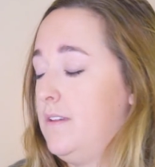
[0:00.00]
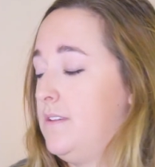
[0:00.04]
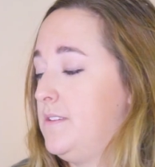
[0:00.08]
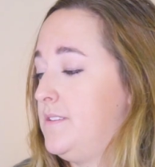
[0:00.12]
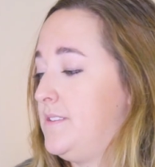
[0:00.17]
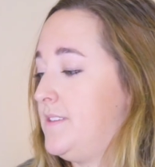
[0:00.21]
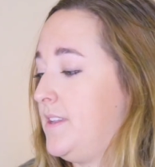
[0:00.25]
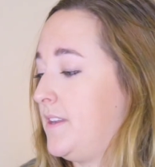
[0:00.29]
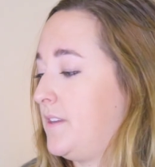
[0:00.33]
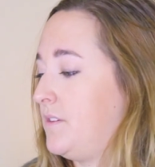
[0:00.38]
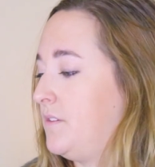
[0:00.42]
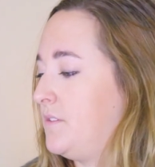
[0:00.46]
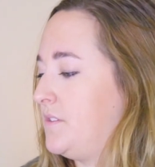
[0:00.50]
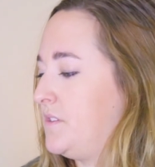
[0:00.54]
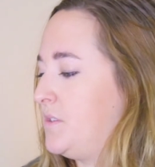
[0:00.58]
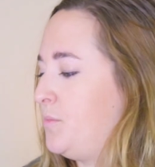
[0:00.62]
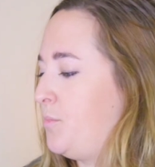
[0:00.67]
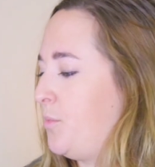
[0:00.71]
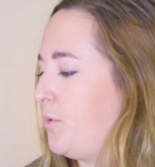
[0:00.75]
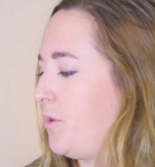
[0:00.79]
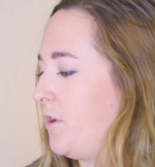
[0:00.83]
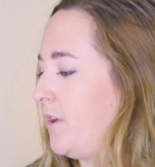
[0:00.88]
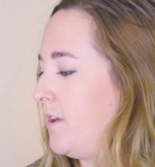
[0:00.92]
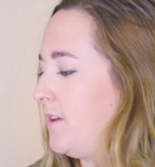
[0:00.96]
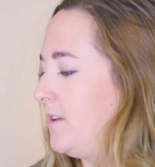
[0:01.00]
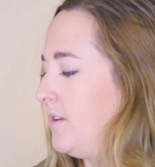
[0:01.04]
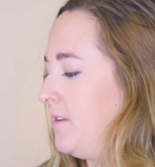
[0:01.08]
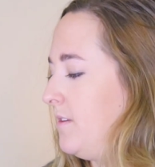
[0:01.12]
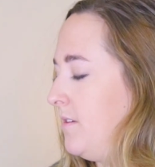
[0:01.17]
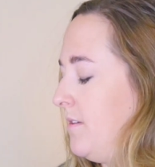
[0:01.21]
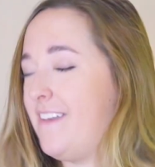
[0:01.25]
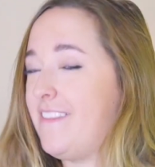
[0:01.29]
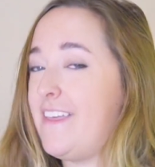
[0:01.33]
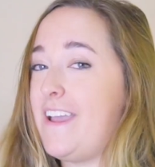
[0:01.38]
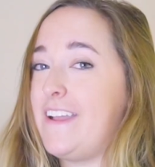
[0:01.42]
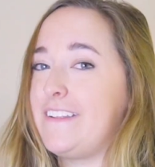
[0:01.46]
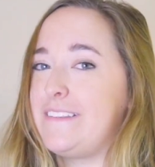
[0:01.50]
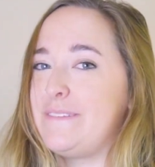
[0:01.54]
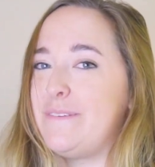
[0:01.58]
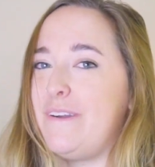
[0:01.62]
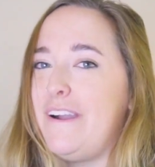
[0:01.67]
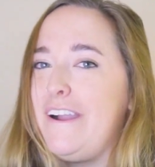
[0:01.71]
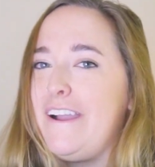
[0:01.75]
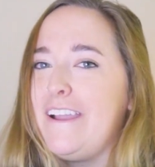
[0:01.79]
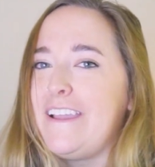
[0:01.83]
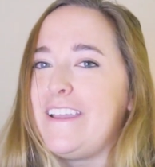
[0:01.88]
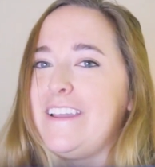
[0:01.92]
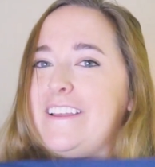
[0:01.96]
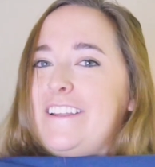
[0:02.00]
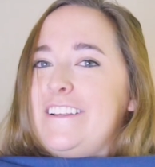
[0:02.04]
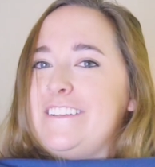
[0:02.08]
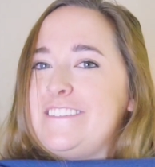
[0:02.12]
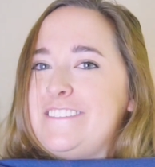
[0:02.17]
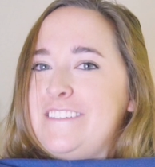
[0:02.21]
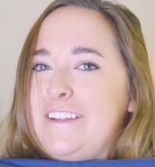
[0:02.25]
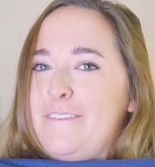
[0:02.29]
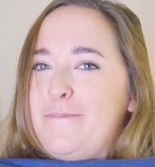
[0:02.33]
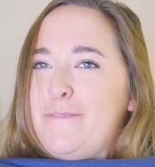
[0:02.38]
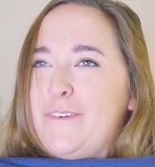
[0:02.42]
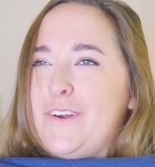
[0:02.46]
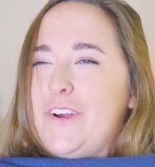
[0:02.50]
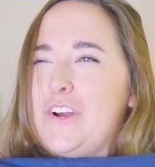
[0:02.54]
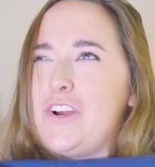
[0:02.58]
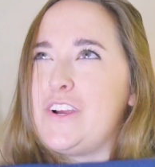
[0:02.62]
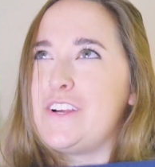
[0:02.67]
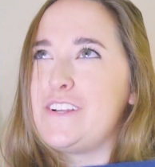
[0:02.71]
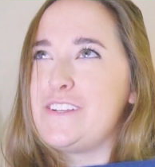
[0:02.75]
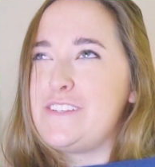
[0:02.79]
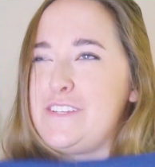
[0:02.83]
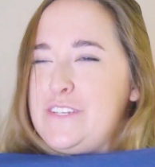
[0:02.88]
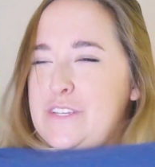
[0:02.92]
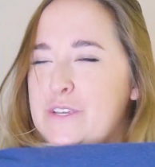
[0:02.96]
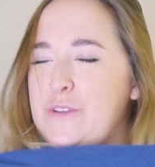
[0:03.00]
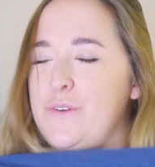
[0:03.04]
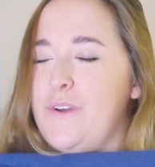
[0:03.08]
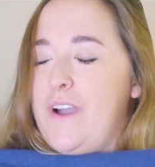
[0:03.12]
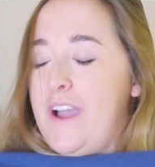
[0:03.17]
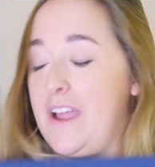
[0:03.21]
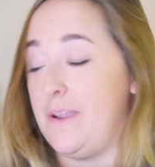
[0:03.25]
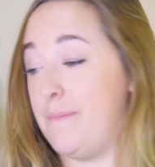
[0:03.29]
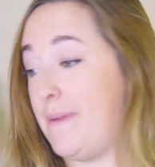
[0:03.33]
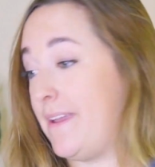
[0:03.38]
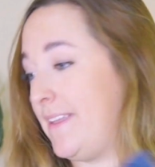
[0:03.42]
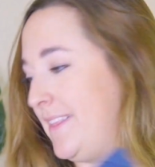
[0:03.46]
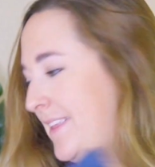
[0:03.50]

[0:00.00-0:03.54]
Signal Sport. And that's why it is number 2 on my